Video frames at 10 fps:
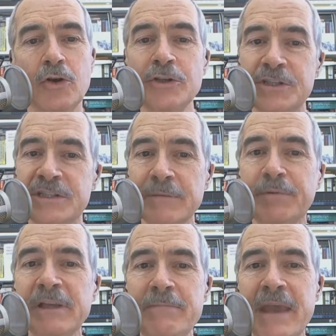could
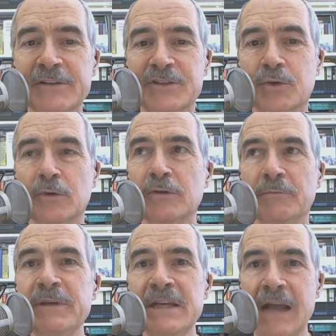simply make
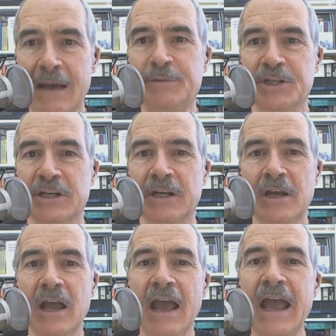SQRL be an option.
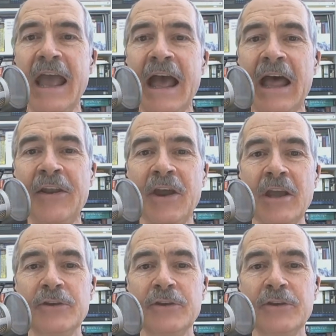And